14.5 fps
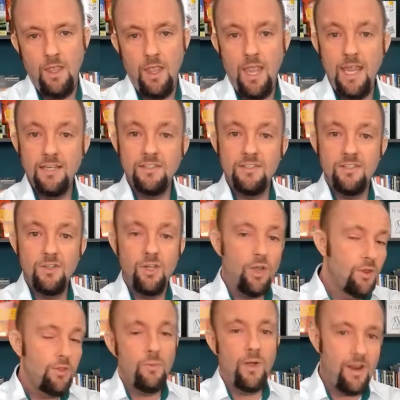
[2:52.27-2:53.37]
It's the
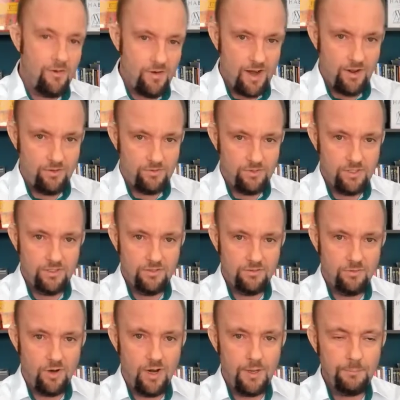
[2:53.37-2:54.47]
other way around,
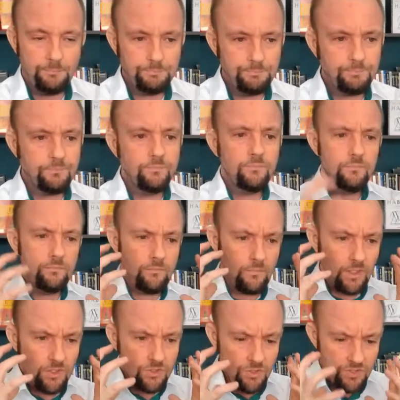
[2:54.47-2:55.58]
right?
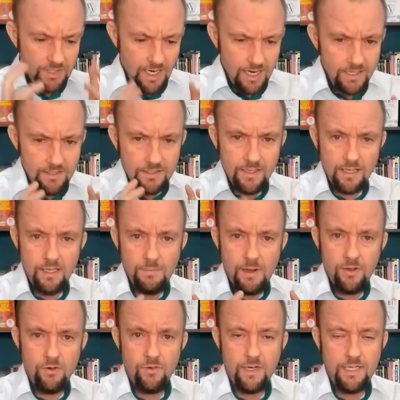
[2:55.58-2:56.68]
So start to think
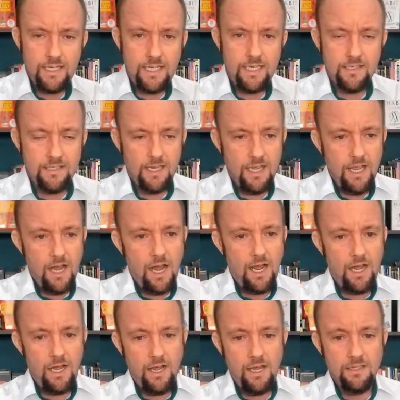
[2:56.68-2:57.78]
about your ideas
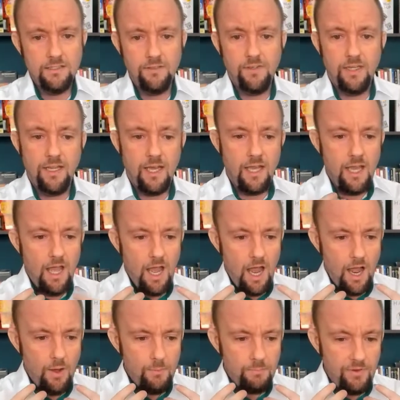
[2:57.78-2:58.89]
and stuff like that.
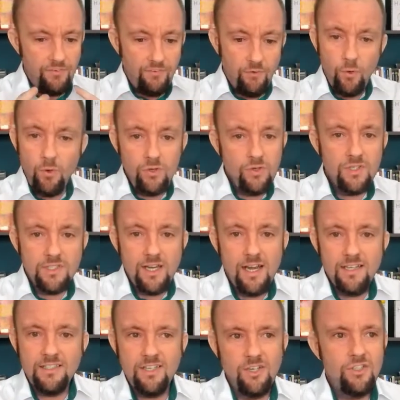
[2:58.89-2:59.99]
Before you
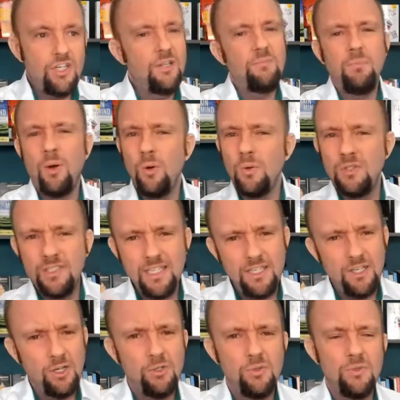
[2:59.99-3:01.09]
start touching post-it
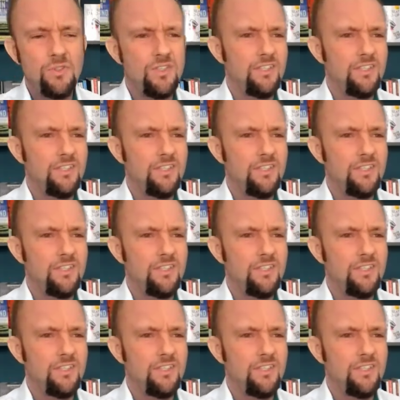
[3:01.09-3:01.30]
notes